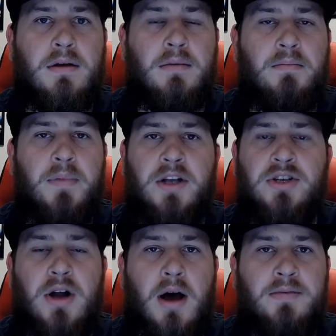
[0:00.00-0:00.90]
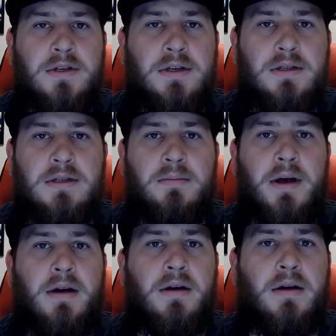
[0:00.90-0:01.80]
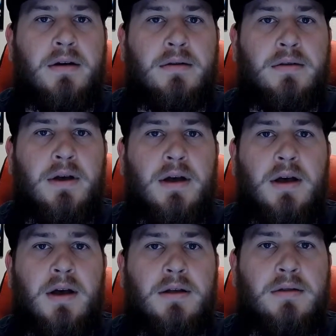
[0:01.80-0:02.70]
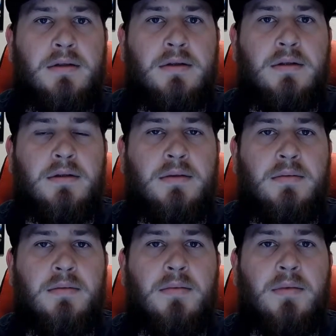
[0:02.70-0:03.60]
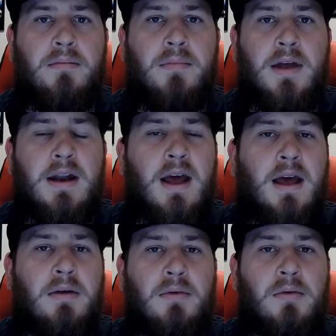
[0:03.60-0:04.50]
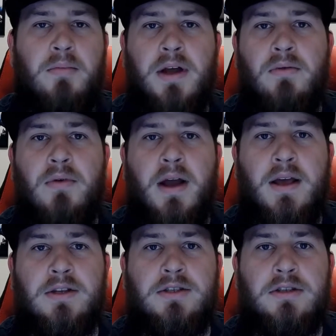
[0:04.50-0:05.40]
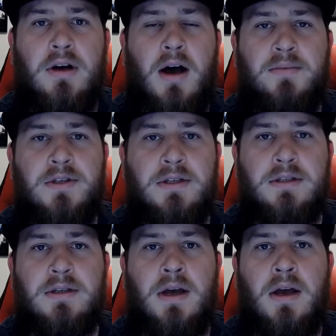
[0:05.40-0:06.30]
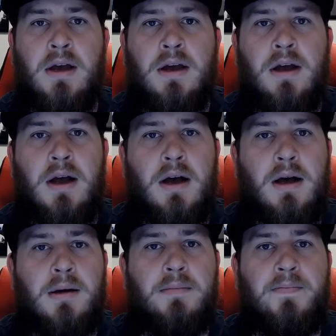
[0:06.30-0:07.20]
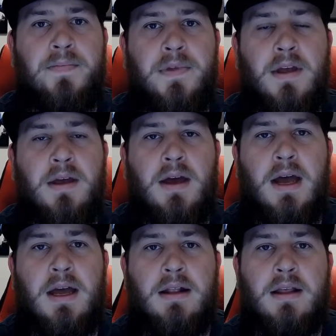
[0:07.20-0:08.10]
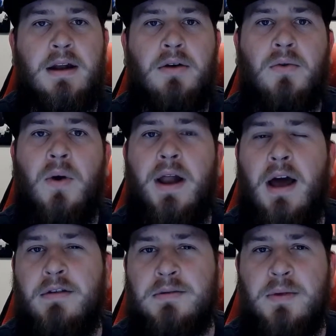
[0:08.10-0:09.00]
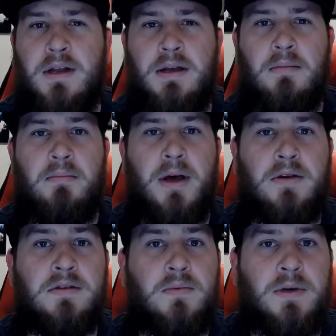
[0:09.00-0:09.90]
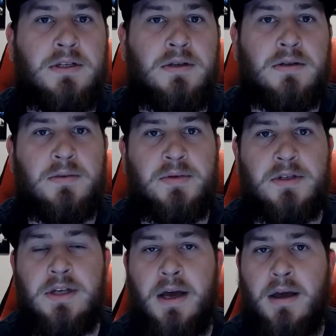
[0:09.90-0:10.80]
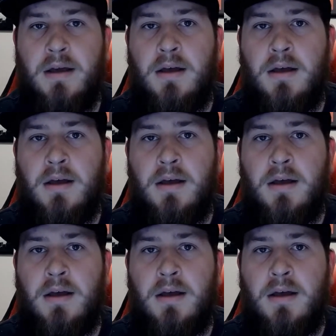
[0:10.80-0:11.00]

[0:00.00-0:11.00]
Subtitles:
budget options, the better mid-range options, and they don't quite have as many bells and whistles per se.